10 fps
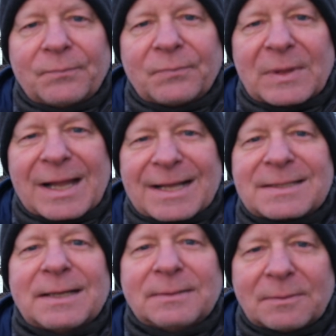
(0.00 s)

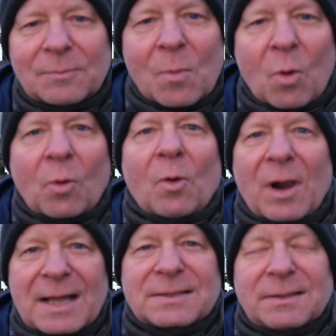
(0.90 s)
lets in more or
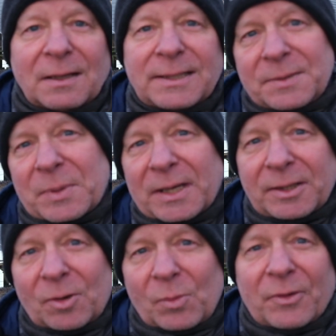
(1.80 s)
less light
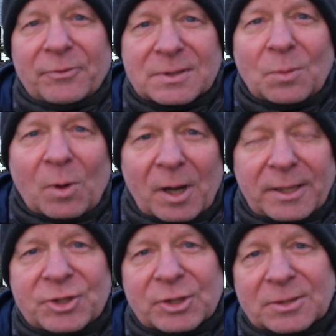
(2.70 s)
depending on whether it's a
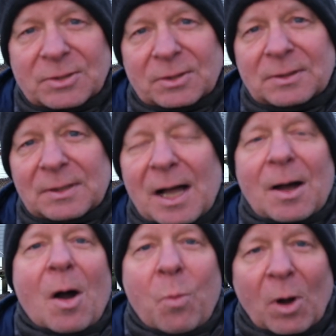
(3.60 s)
wide shutter,
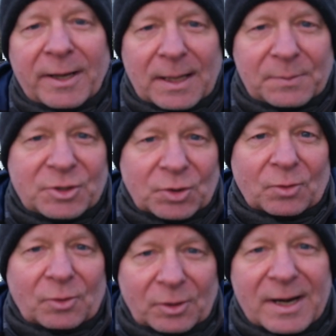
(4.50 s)
a wide aperture
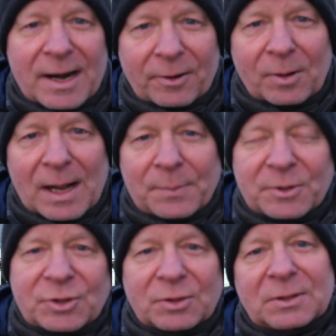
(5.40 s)
or a narrow
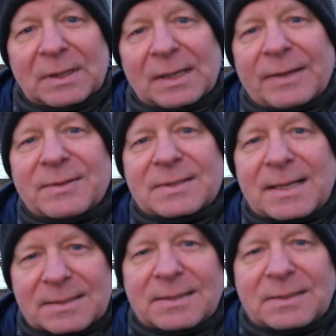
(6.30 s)
aperture, and the
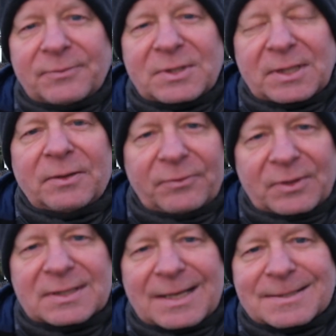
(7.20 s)
sensitivity of
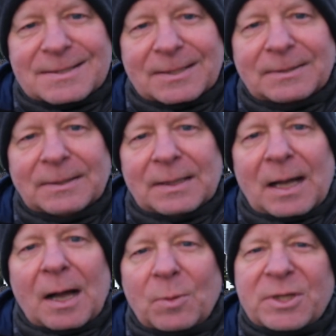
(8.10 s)
the sensor,
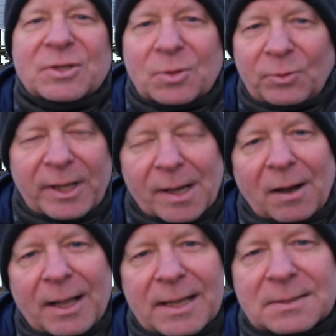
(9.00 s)
which is called the
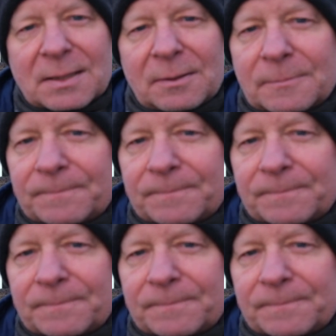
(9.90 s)
ISO.